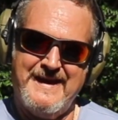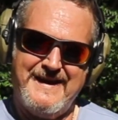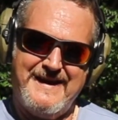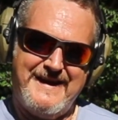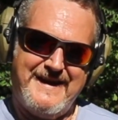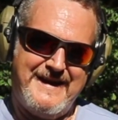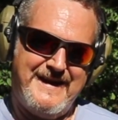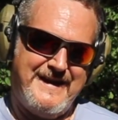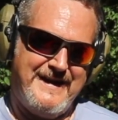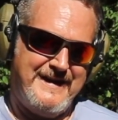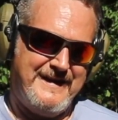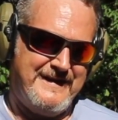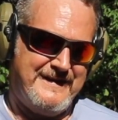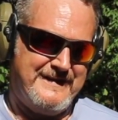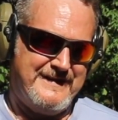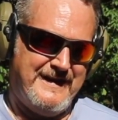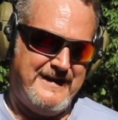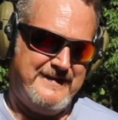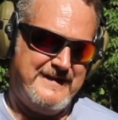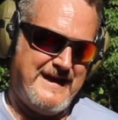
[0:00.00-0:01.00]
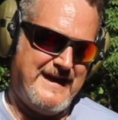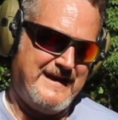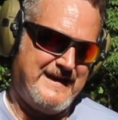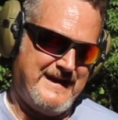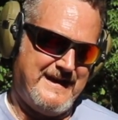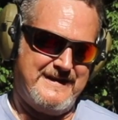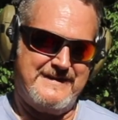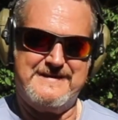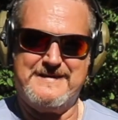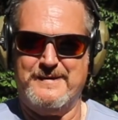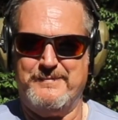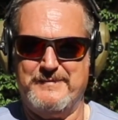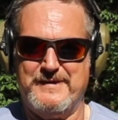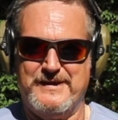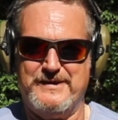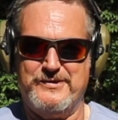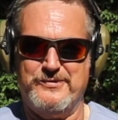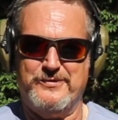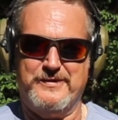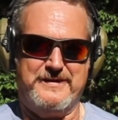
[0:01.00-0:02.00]
and that had something to
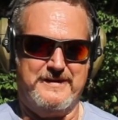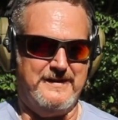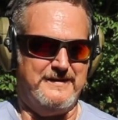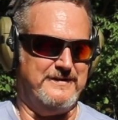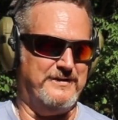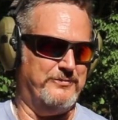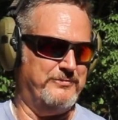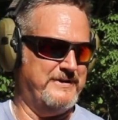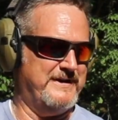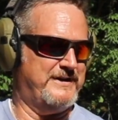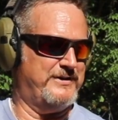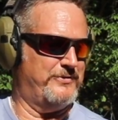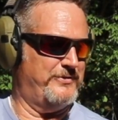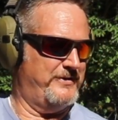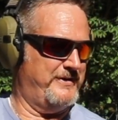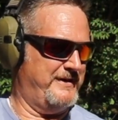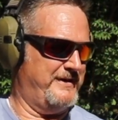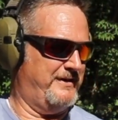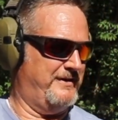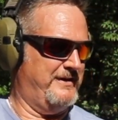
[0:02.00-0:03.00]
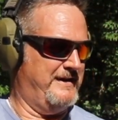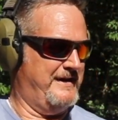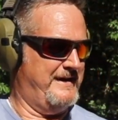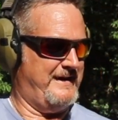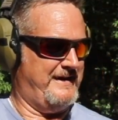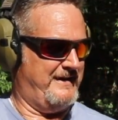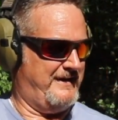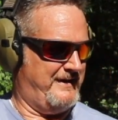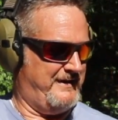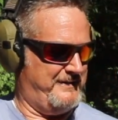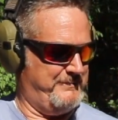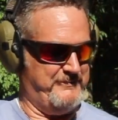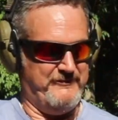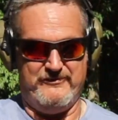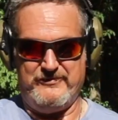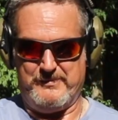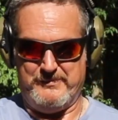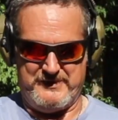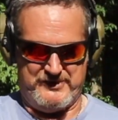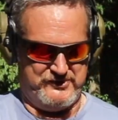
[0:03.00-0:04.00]
do with it. The recoil
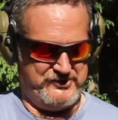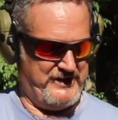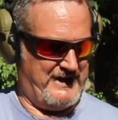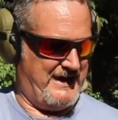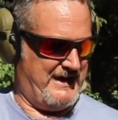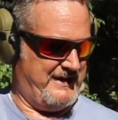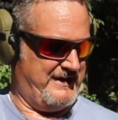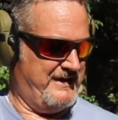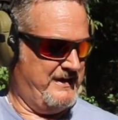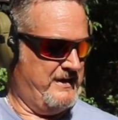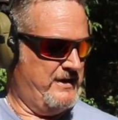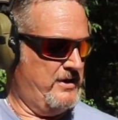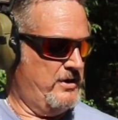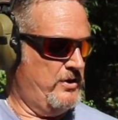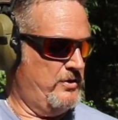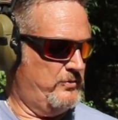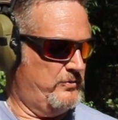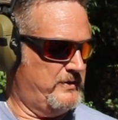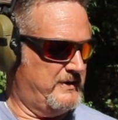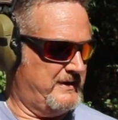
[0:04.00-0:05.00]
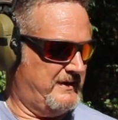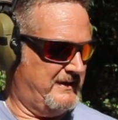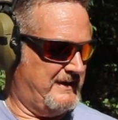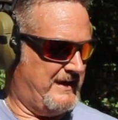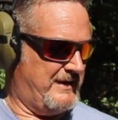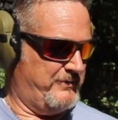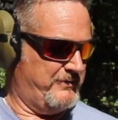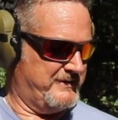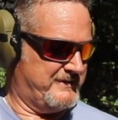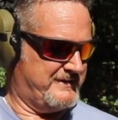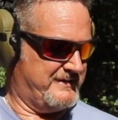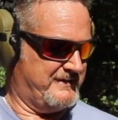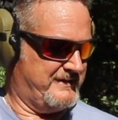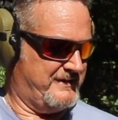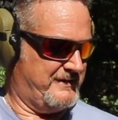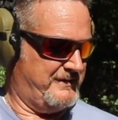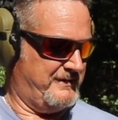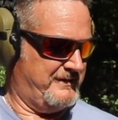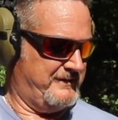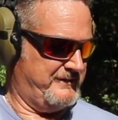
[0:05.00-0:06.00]
from the shot would allow it to
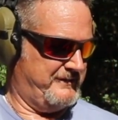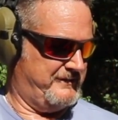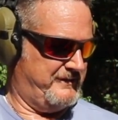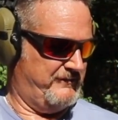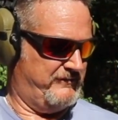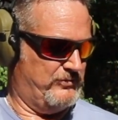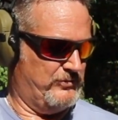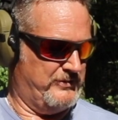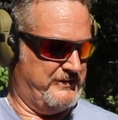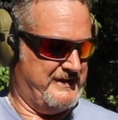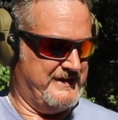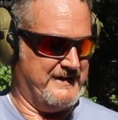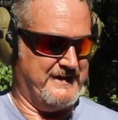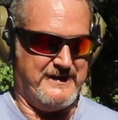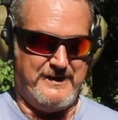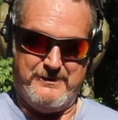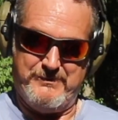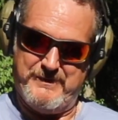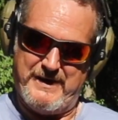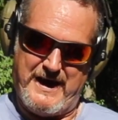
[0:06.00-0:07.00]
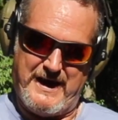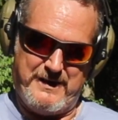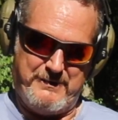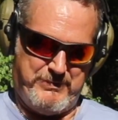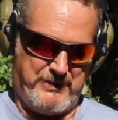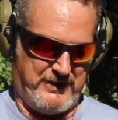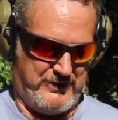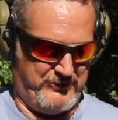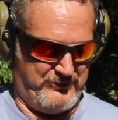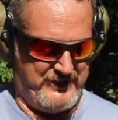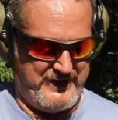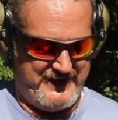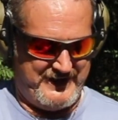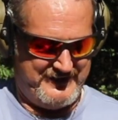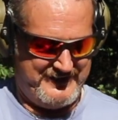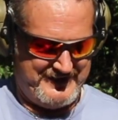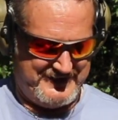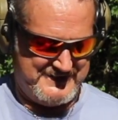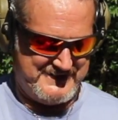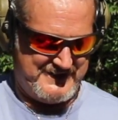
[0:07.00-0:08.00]
the fore end to come back part way,
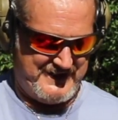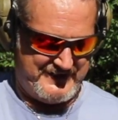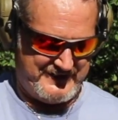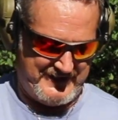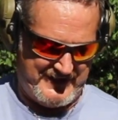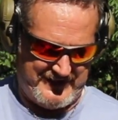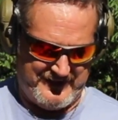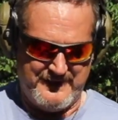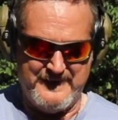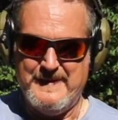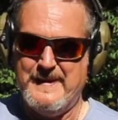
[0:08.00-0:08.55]
things like that.